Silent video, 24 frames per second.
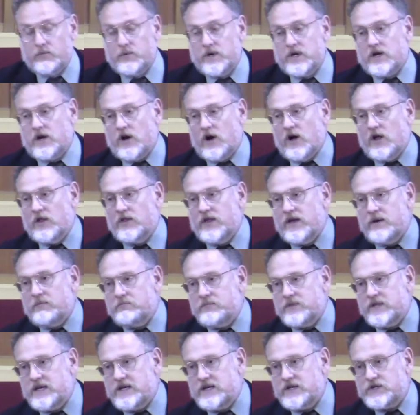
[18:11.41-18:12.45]
We call
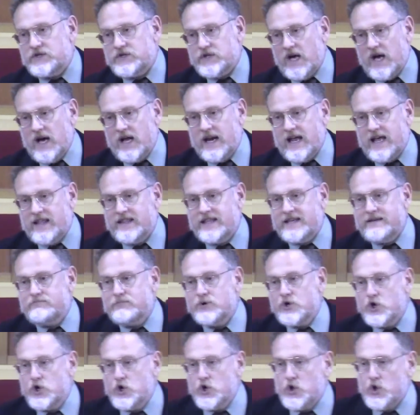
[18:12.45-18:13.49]
them the sun and the
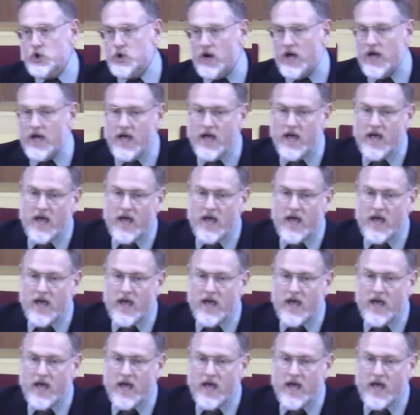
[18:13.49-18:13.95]
moon,